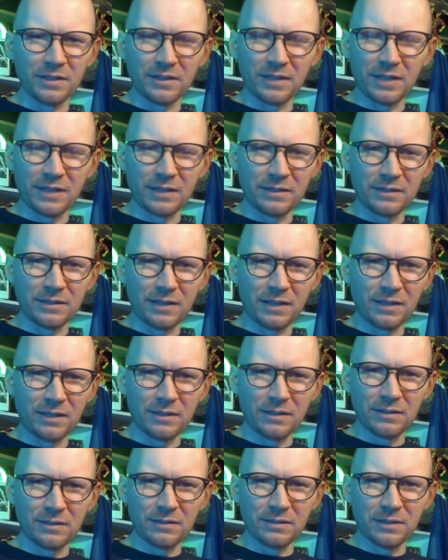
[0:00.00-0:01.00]
That
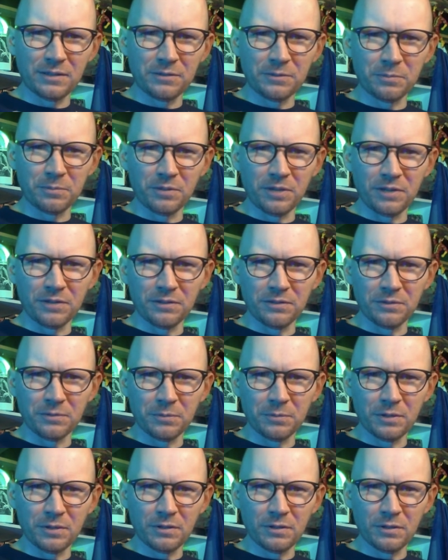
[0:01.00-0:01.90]
surprises me.